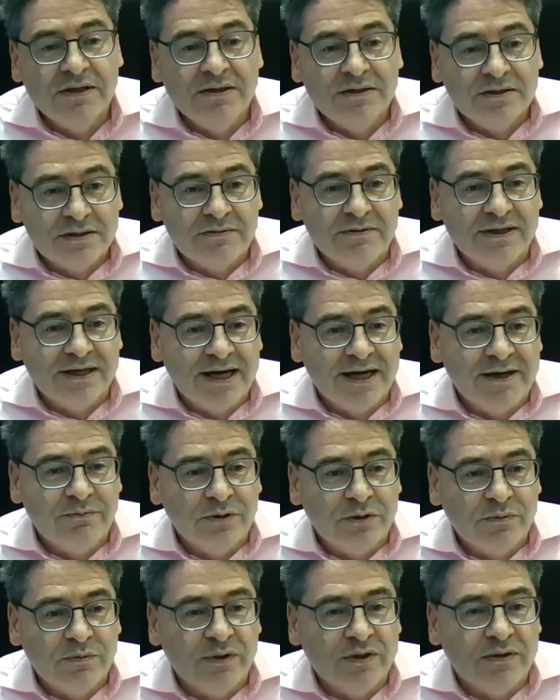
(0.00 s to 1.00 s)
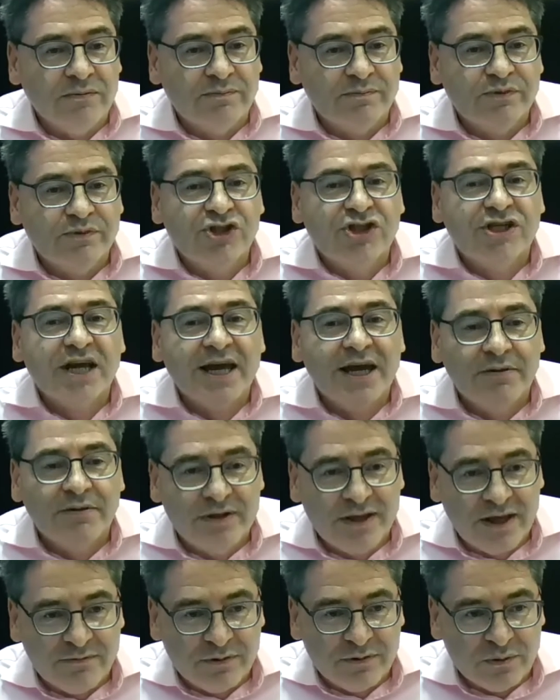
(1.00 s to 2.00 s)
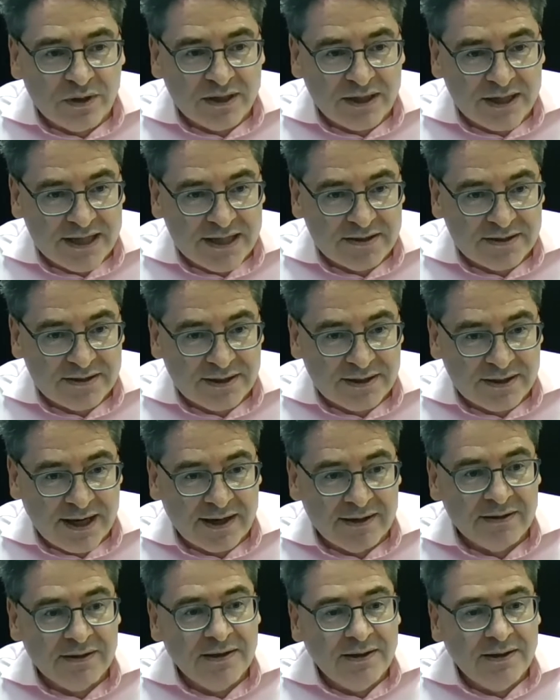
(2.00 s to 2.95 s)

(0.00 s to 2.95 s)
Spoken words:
So again, we'll share with everyone links to that.